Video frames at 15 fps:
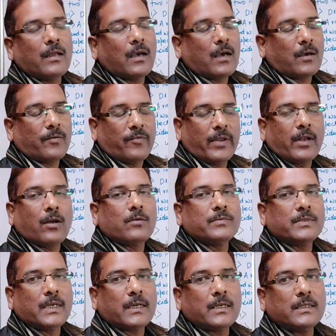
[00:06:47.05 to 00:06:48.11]
when
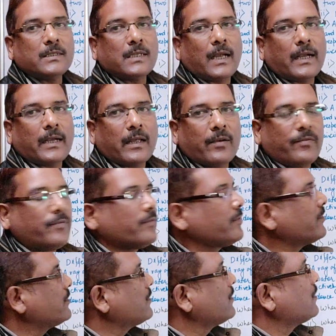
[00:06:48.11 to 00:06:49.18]
object is at F.
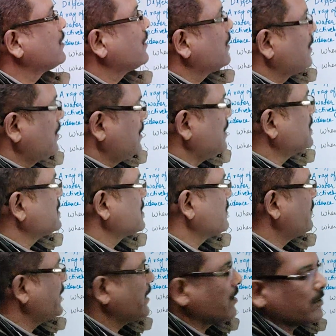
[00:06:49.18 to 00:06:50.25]
Yes,
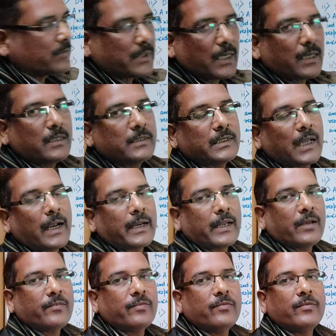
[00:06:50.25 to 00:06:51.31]
when object is at
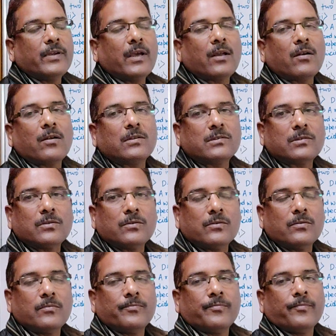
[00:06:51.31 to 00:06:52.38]
F, we are
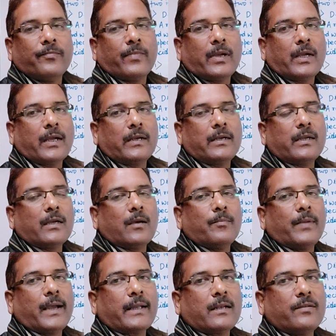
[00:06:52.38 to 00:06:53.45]
also getting a
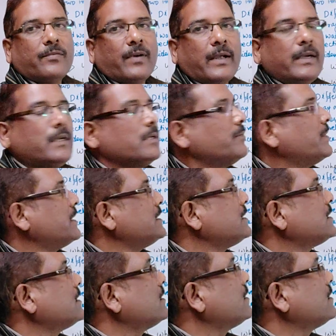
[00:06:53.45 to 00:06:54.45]
magnified image,